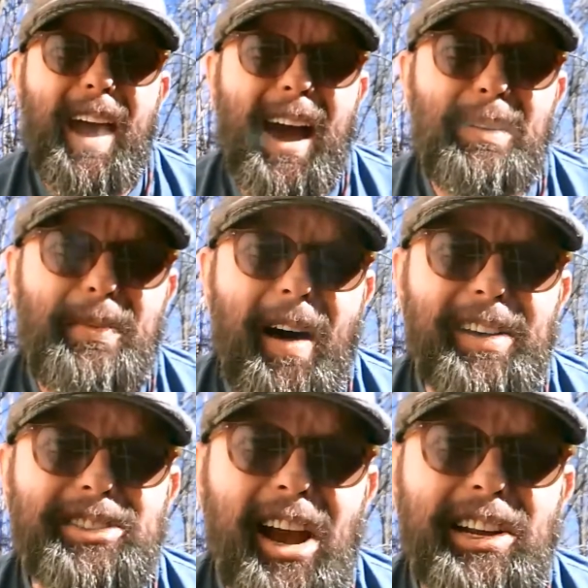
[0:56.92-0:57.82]
I
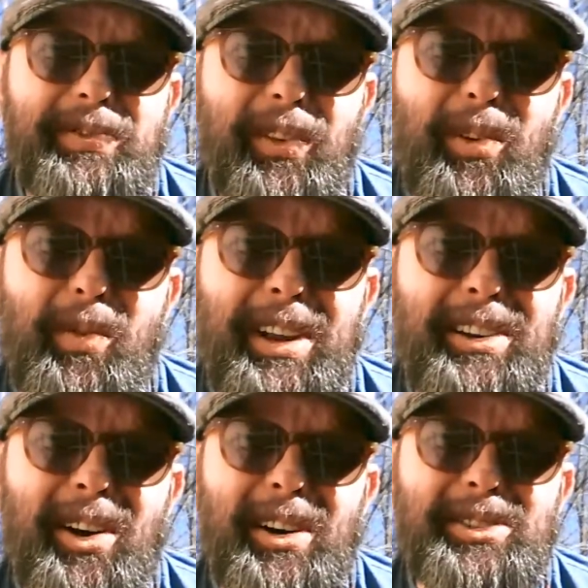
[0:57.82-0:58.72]
apologize for the
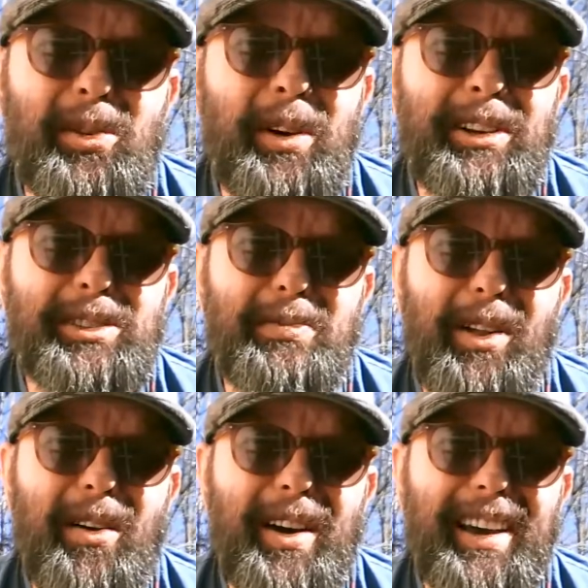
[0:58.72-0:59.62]
wind noise. The wind is
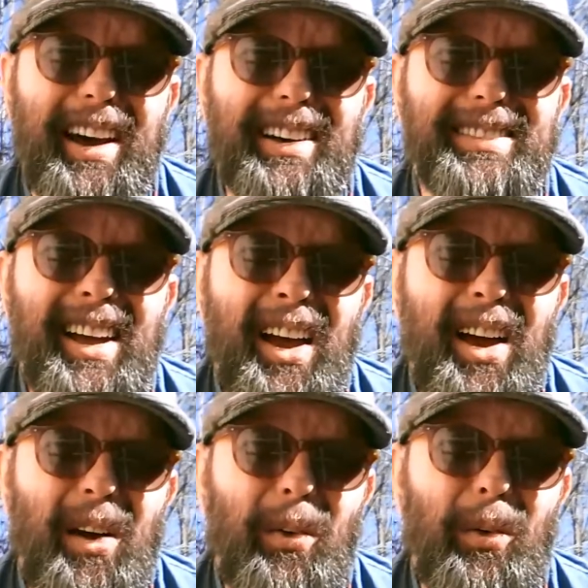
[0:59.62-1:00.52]
blowing
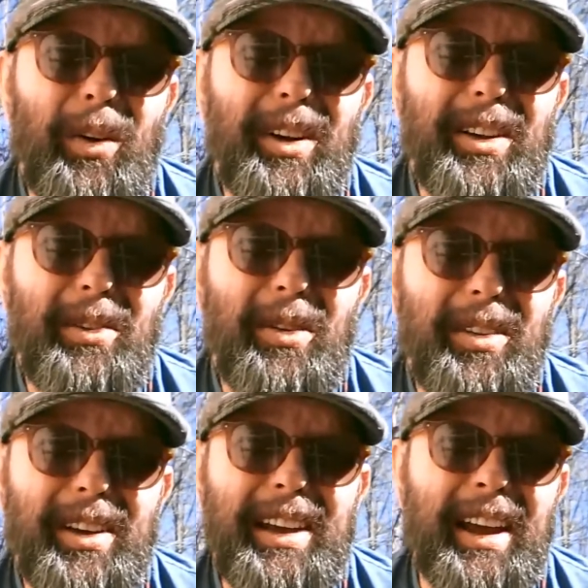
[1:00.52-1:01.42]

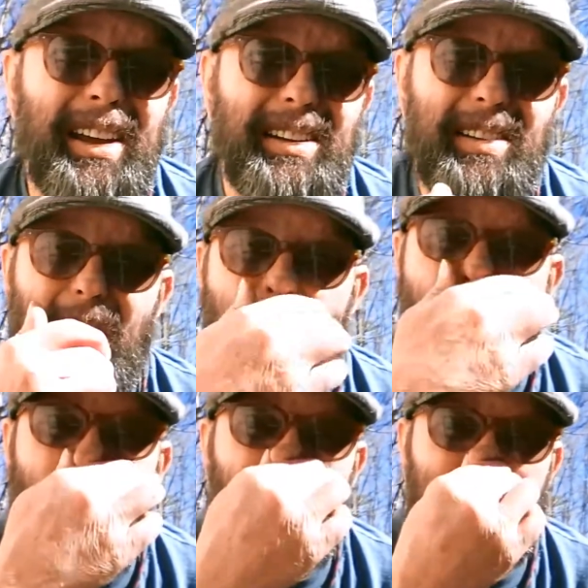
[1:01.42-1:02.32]
really
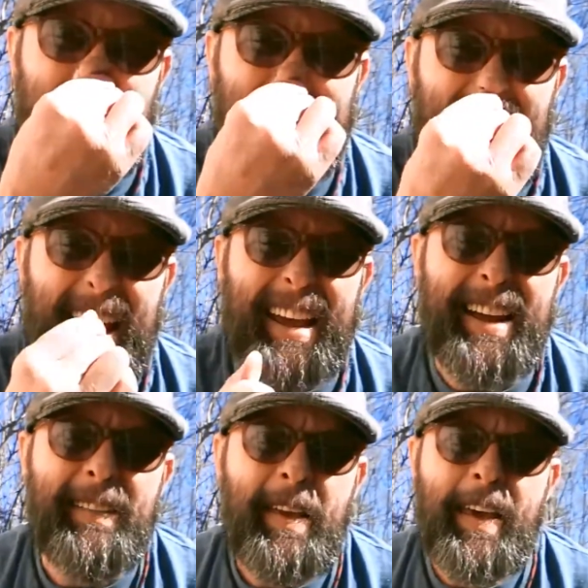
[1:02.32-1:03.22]
hard
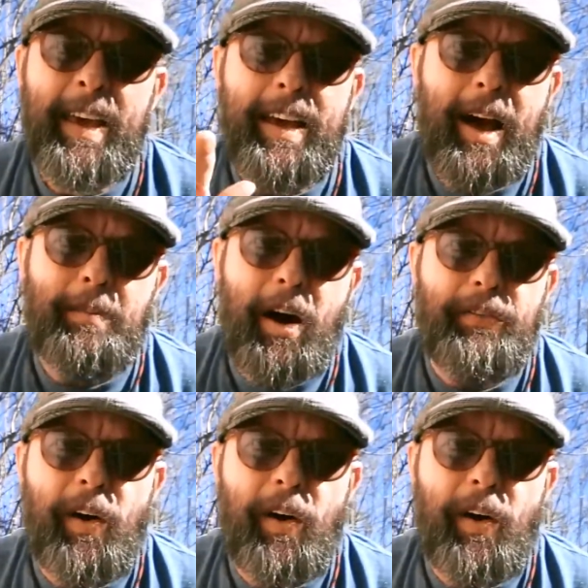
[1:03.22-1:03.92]
today. I'm off